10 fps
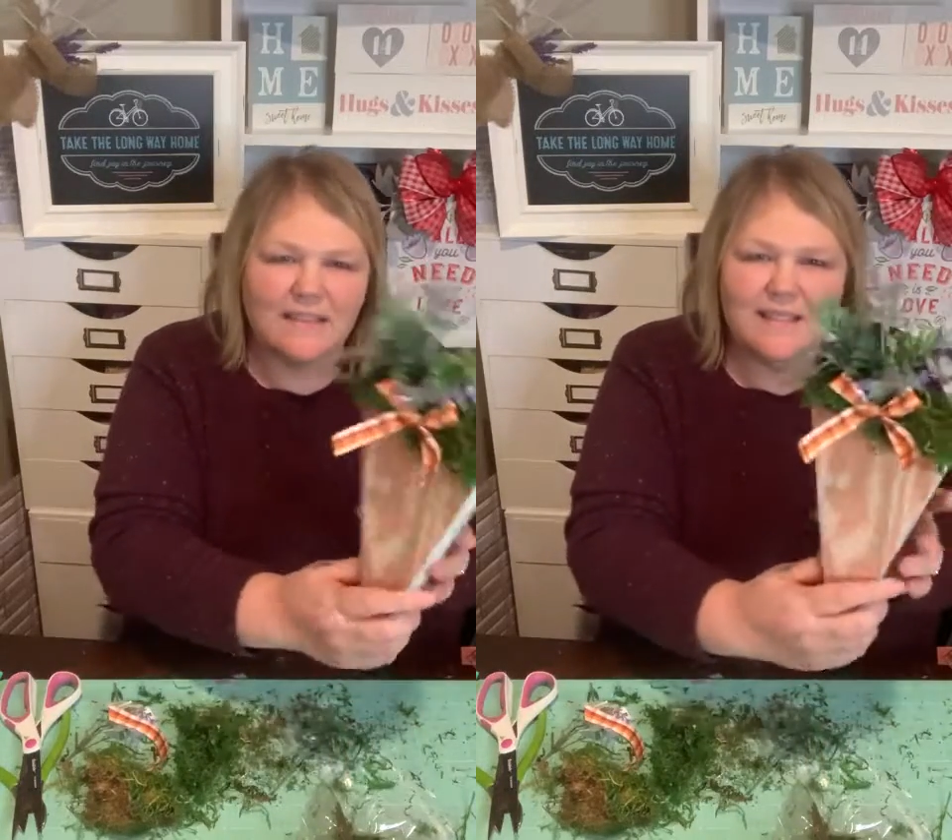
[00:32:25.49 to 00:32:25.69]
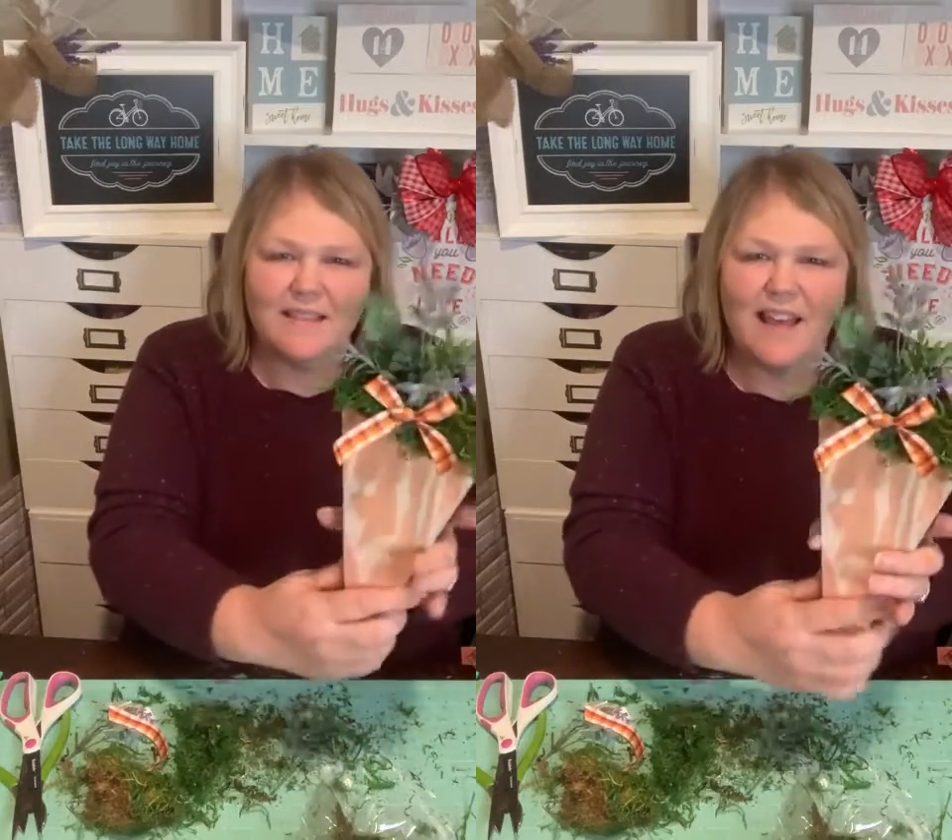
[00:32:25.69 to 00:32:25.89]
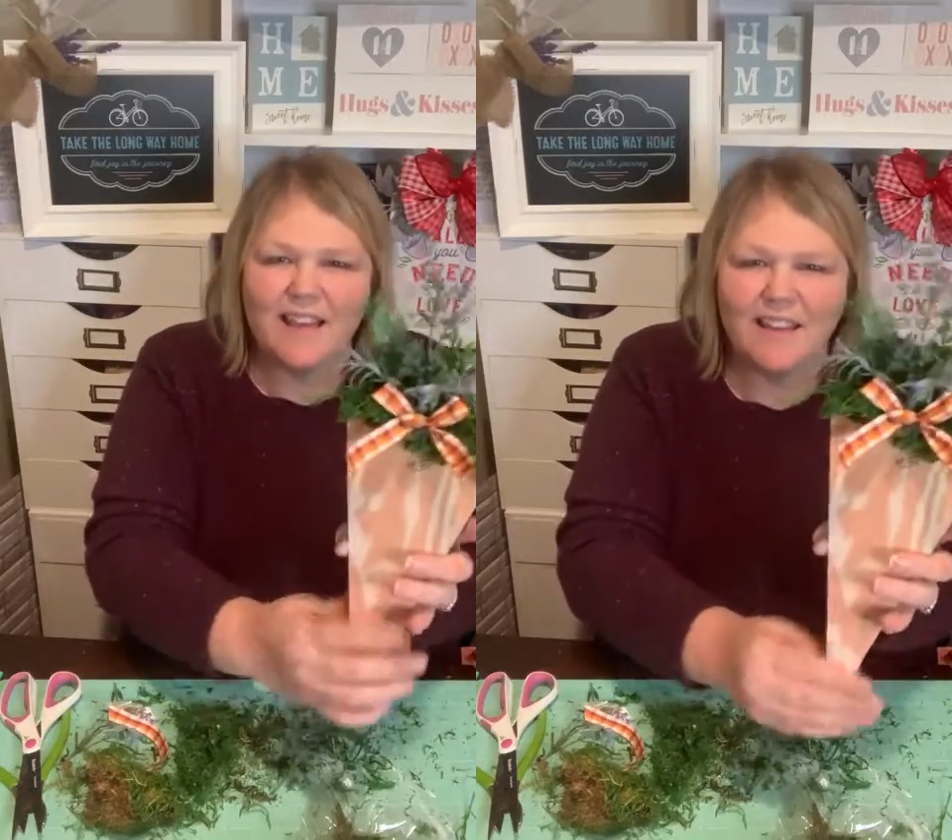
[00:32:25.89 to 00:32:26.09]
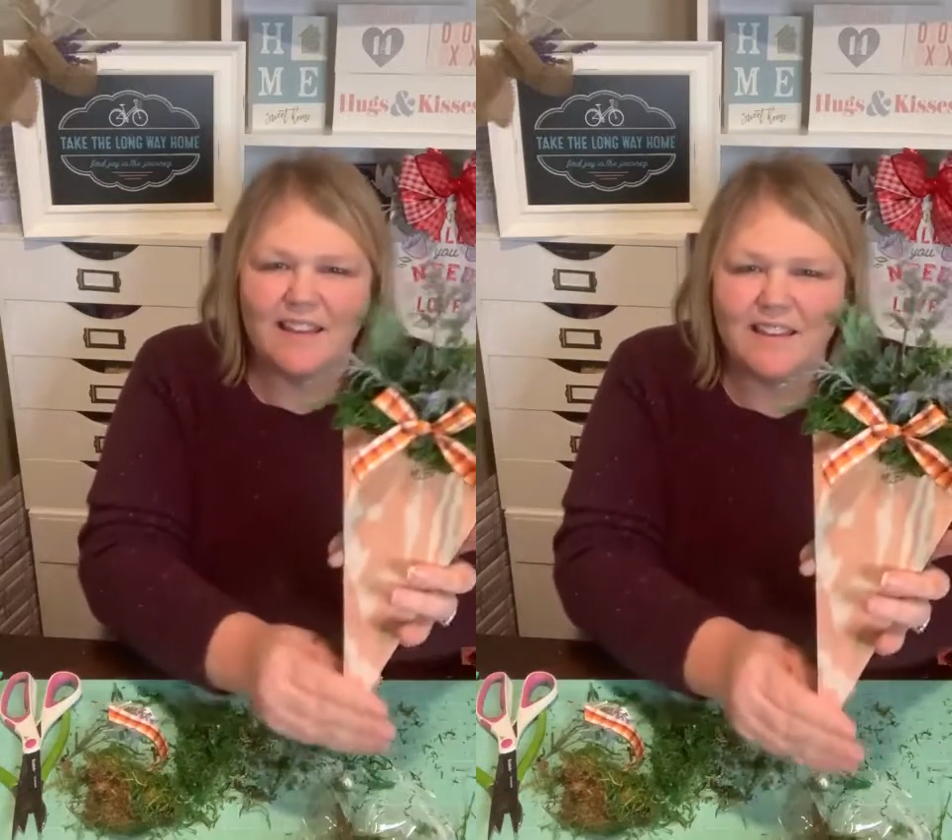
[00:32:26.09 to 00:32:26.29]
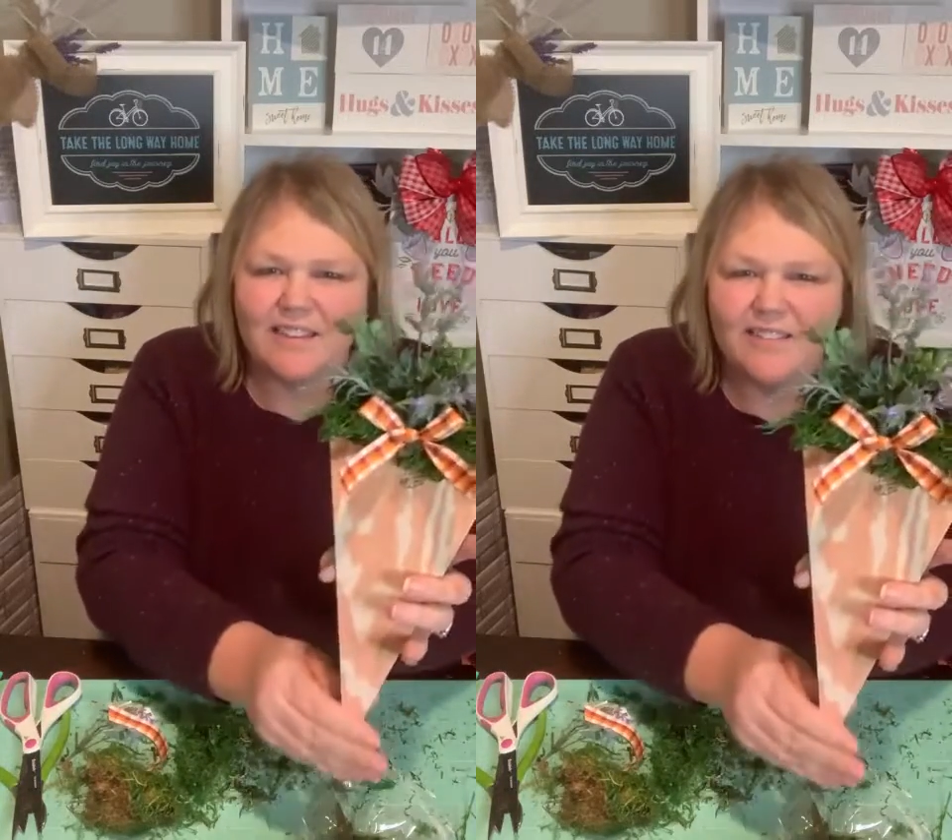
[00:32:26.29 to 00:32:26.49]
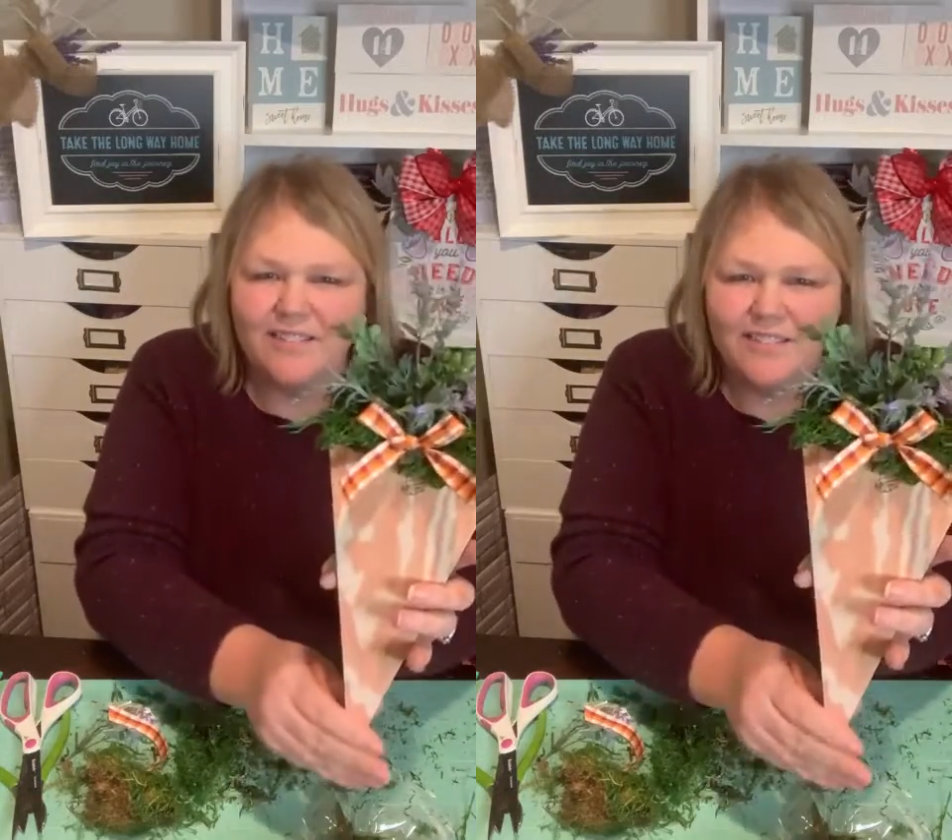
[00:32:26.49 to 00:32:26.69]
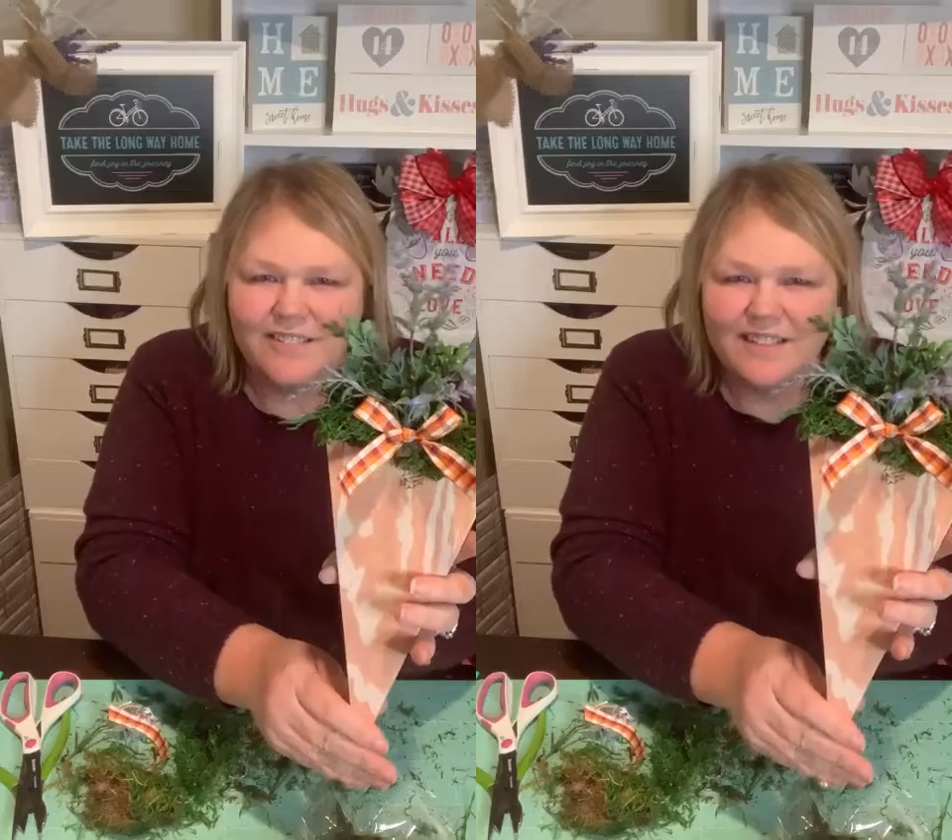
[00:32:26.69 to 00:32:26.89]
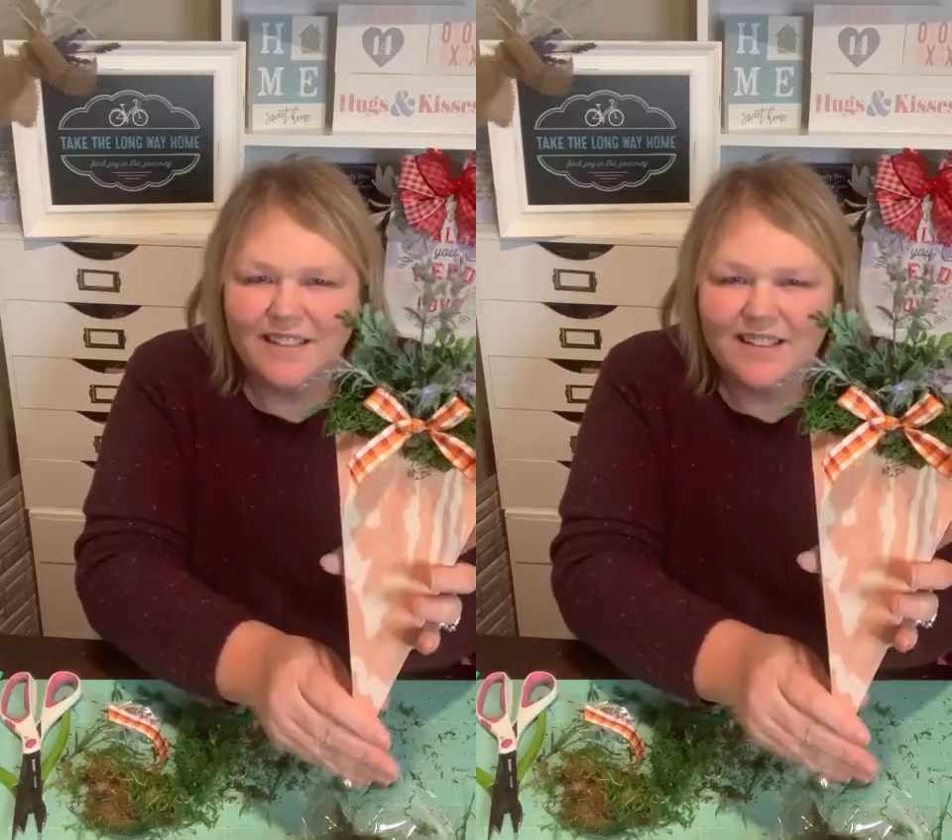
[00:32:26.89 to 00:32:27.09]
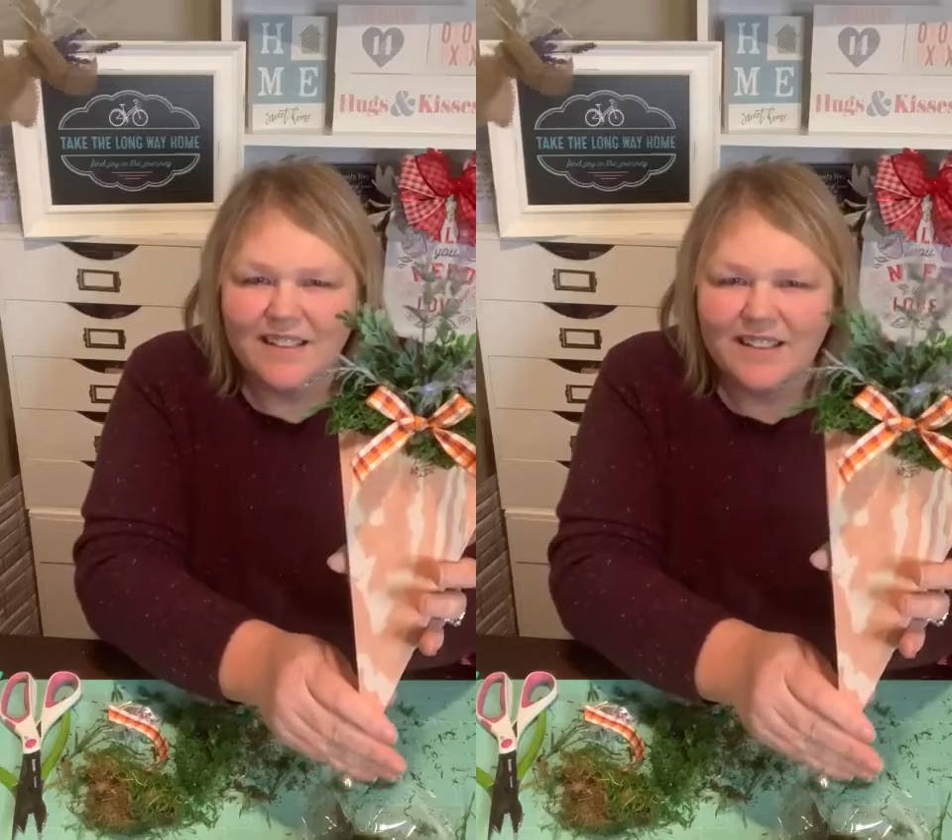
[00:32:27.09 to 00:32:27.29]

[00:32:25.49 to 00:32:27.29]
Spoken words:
Isn't that cute?